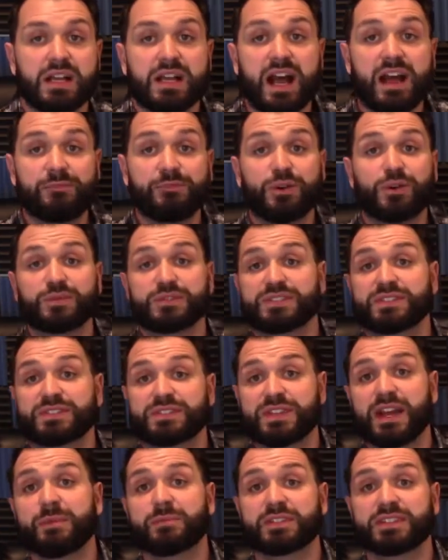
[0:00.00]
Hi folks,
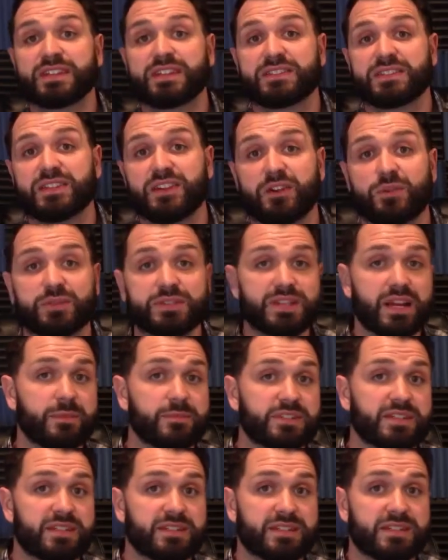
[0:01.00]
Thomas Henson here with
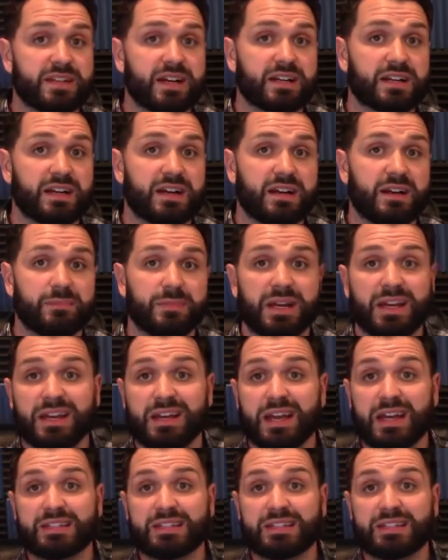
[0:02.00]
thomashenson.com,